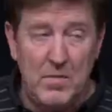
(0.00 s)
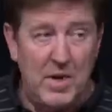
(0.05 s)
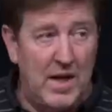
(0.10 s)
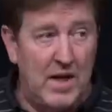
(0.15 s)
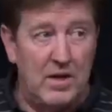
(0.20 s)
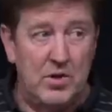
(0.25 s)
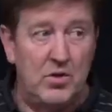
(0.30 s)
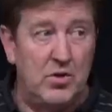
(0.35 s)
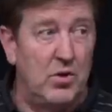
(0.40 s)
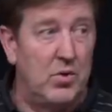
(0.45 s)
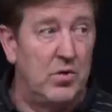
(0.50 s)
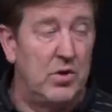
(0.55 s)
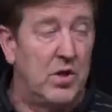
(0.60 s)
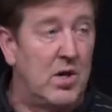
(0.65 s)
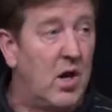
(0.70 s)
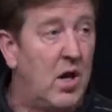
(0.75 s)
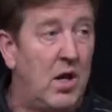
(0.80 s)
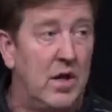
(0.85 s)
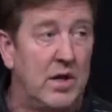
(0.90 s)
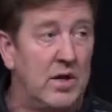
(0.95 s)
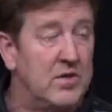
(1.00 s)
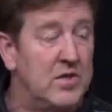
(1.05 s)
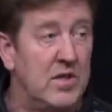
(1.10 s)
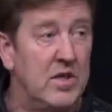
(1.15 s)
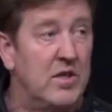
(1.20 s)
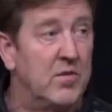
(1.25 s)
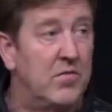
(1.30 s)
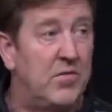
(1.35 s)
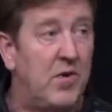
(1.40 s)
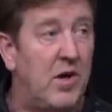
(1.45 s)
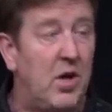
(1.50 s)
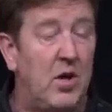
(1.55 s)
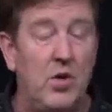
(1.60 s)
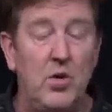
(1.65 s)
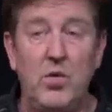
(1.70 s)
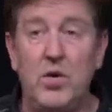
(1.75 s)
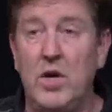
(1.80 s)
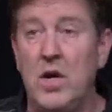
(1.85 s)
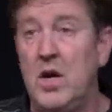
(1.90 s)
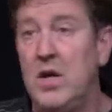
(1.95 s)
man, too, to God, because he didn't
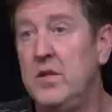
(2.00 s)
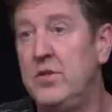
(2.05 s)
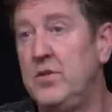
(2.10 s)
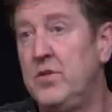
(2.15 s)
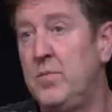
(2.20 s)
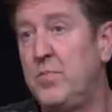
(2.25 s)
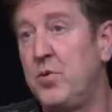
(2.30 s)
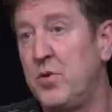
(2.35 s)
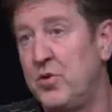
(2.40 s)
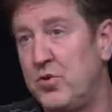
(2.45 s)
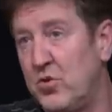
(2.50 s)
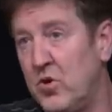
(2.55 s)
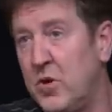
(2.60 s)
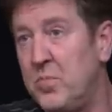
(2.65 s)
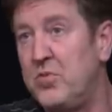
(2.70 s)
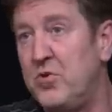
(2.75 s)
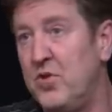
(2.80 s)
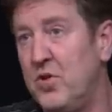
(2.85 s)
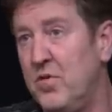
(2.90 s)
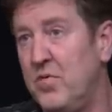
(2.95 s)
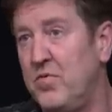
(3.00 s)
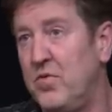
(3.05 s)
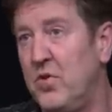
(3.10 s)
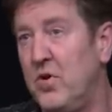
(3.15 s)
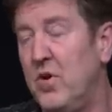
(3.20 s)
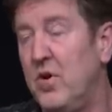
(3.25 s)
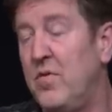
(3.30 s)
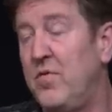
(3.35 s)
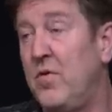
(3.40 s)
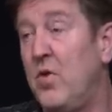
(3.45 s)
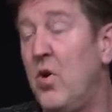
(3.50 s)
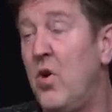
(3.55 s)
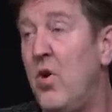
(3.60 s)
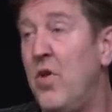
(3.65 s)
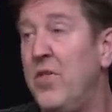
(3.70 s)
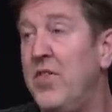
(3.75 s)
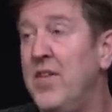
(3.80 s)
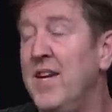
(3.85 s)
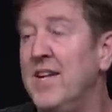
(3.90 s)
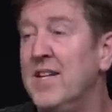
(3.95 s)
follow God's prescription for, for
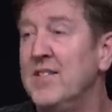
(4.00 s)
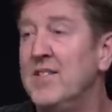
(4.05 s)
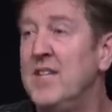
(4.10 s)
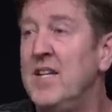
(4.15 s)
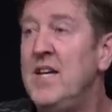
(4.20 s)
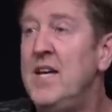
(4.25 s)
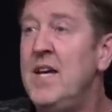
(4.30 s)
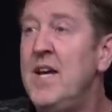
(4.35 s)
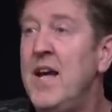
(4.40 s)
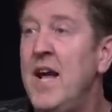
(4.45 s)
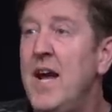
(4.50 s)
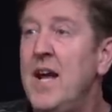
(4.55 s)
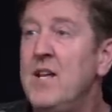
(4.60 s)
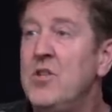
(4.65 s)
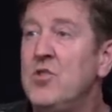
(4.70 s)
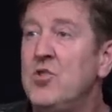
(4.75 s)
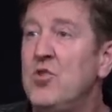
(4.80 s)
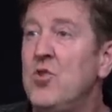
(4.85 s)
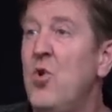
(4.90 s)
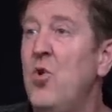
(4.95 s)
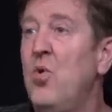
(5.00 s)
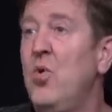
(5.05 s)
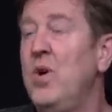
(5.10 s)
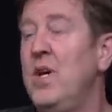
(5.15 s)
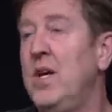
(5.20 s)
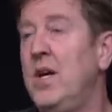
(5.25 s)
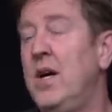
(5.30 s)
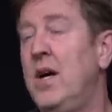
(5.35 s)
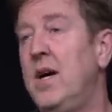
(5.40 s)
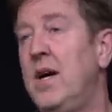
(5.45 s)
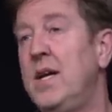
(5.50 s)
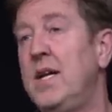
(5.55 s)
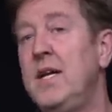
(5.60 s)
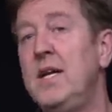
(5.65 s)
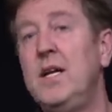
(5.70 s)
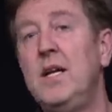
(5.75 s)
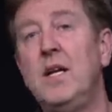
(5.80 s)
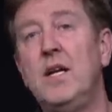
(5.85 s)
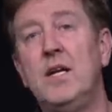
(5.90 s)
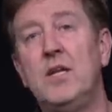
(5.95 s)
all things. And so uh,
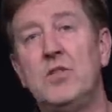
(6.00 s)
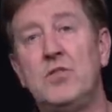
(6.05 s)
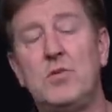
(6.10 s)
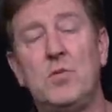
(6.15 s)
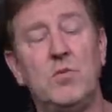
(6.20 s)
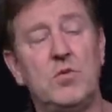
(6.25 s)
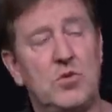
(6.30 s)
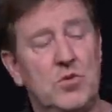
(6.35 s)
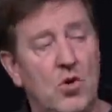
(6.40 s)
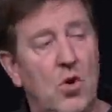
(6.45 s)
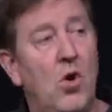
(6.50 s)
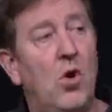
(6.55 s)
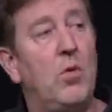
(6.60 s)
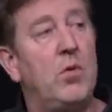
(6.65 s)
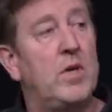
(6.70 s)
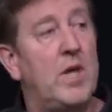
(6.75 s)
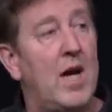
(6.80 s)
he is, Saul